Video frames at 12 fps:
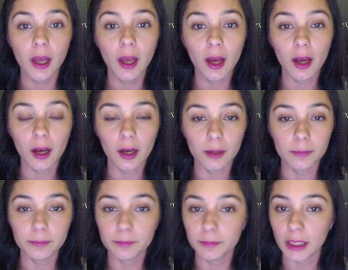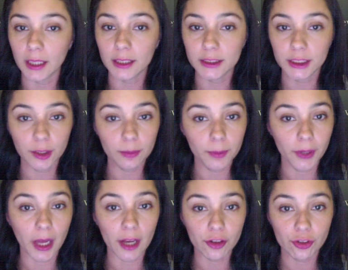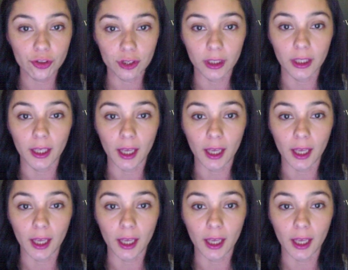The Latino vote actually